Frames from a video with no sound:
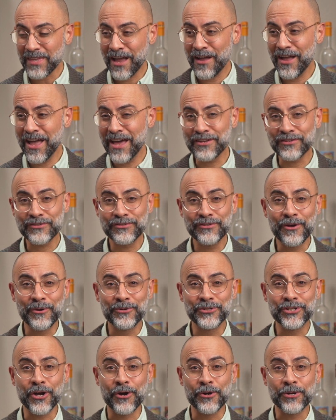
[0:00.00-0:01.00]
That is no
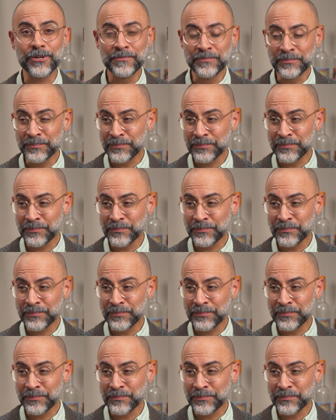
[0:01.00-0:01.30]
joke.